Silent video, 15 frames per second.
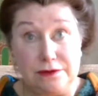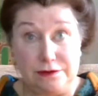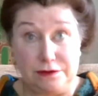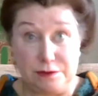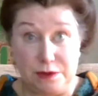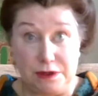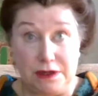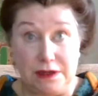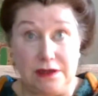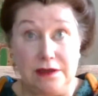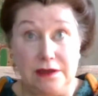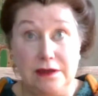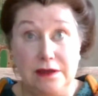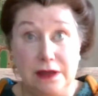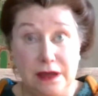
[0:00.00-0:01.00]
to
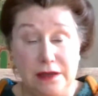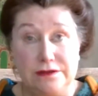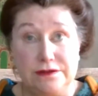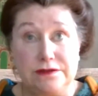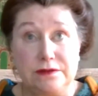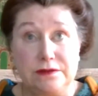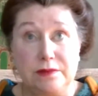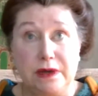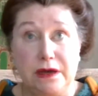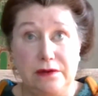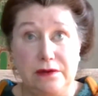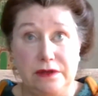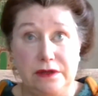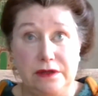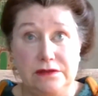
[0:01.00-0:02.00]
be cases
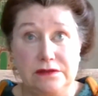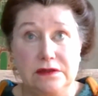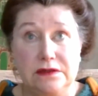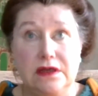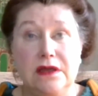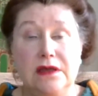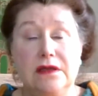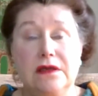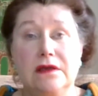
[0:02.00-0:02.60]
about this,